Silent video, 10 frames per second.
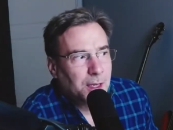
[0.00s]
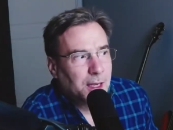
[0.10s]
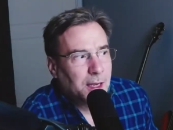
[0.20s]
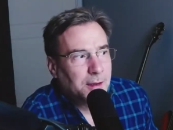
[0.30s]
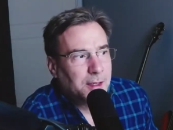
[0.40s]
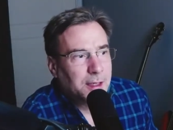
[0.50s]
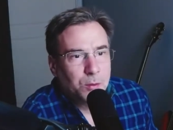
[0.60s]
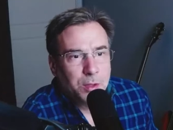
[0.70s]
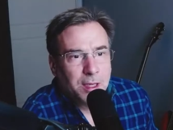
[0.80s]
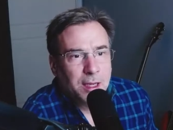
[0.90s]
and
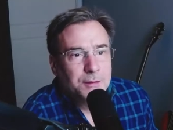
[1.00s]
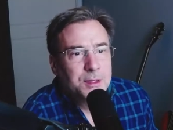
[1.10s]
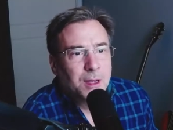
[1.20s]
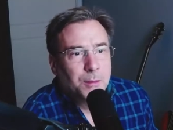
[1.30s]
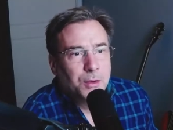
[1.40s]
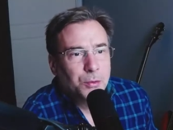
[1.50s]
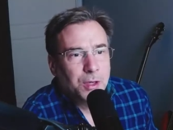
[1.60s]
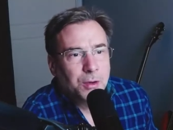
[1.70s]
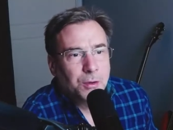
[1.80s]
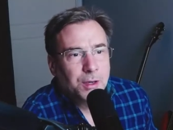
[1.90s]
here we have some
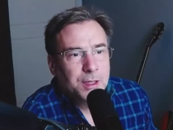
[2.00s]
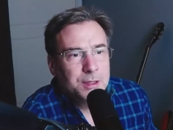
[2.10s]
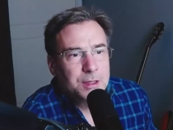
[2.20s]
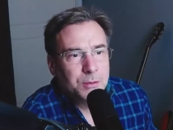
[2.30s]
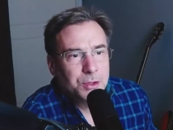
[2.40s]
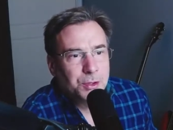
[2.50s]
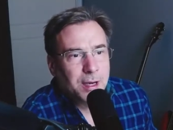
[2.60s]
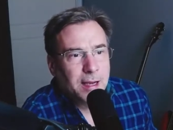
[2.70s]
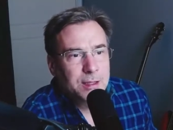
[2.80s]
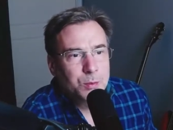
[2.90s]
recordings, some
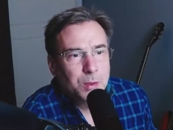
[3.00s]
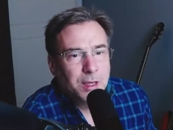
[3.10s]
tracks.